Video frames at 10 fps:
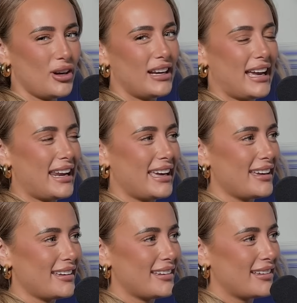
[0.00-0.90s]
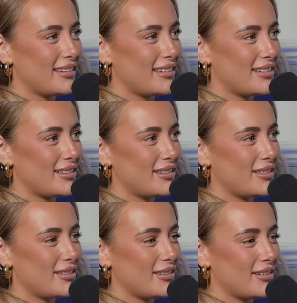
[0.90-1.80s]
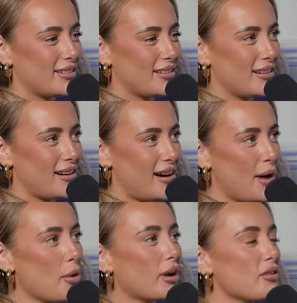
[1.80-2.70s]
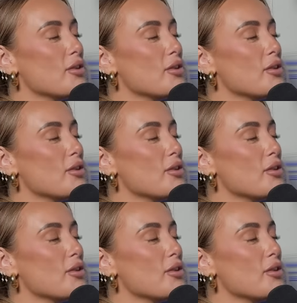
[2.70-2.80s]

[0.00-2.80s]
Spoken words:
going to get it. I will get.